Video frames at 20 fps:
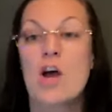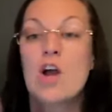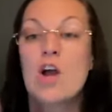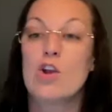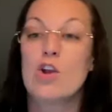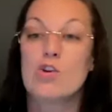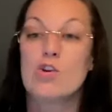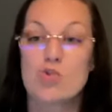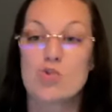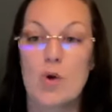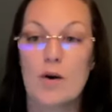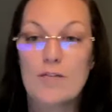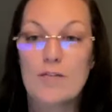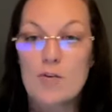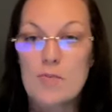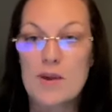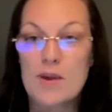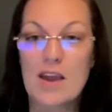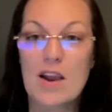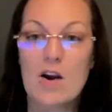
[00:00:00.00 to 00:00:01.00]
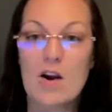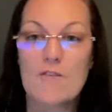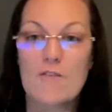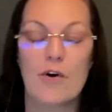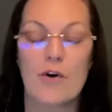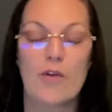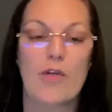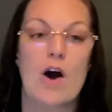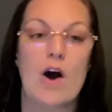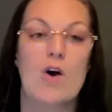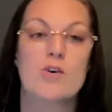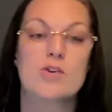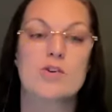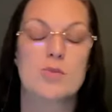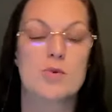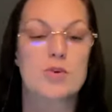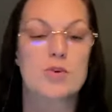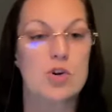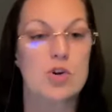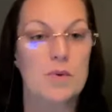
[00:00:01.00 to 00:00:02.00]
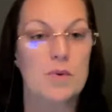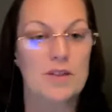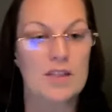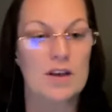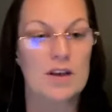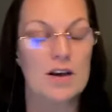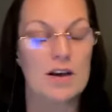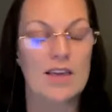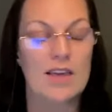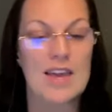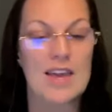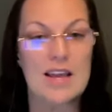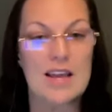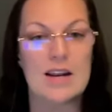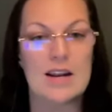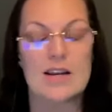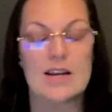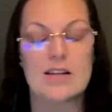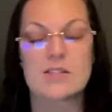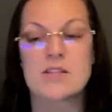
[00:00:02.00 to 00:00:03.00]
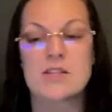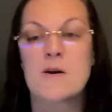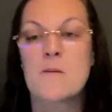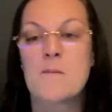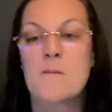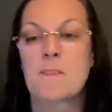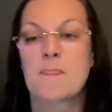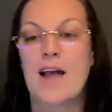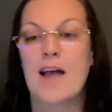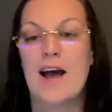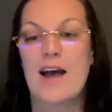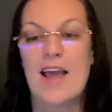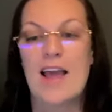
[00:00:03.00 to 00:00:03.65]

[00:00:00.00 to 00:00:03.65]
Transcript: You do have to be careful, though, especially with candidates, that